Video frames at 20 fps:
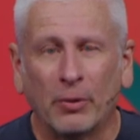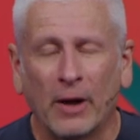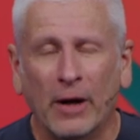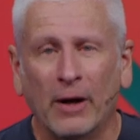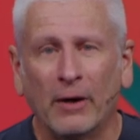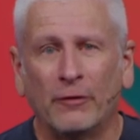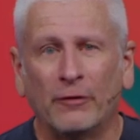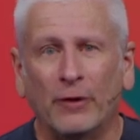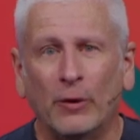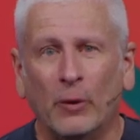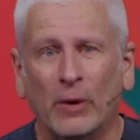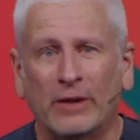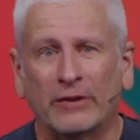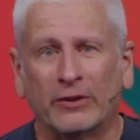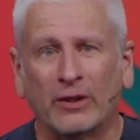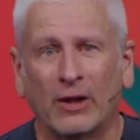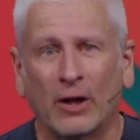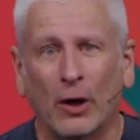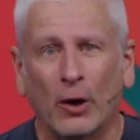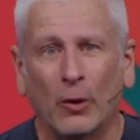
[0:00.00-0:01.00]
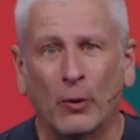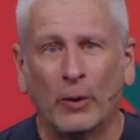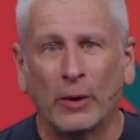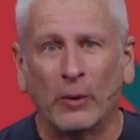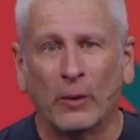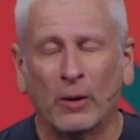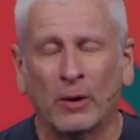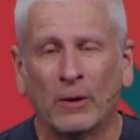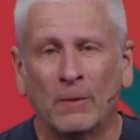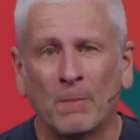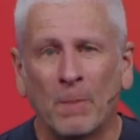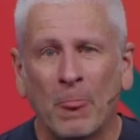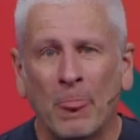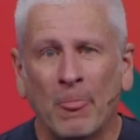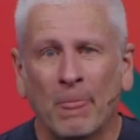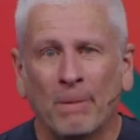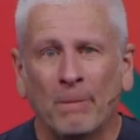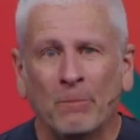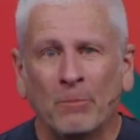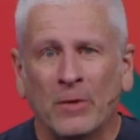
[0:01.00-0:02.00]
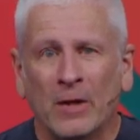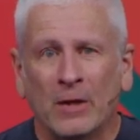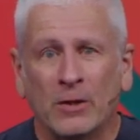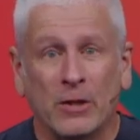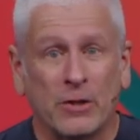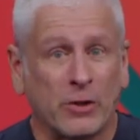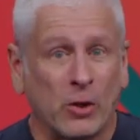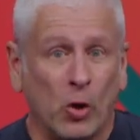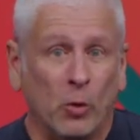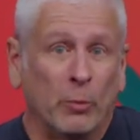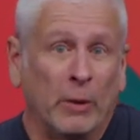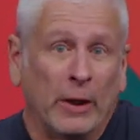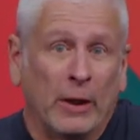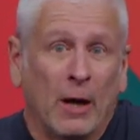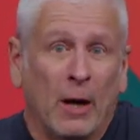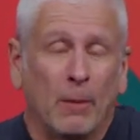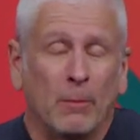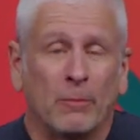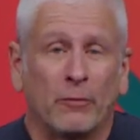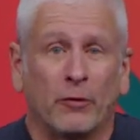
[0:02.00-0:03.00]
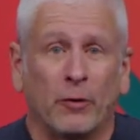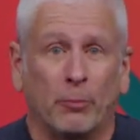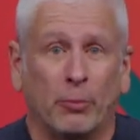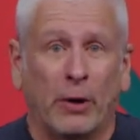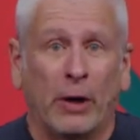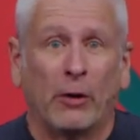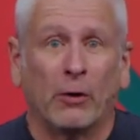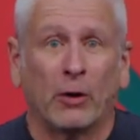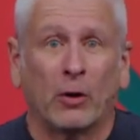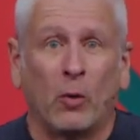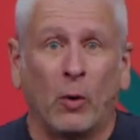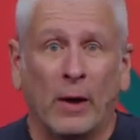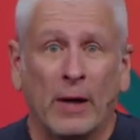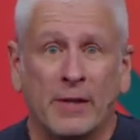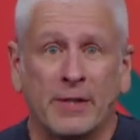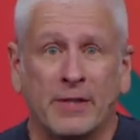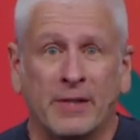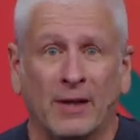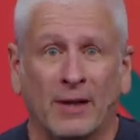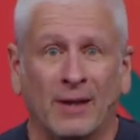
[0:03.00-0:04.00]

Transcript: prayer a few weeks ago, we were just opening up for prayer requests,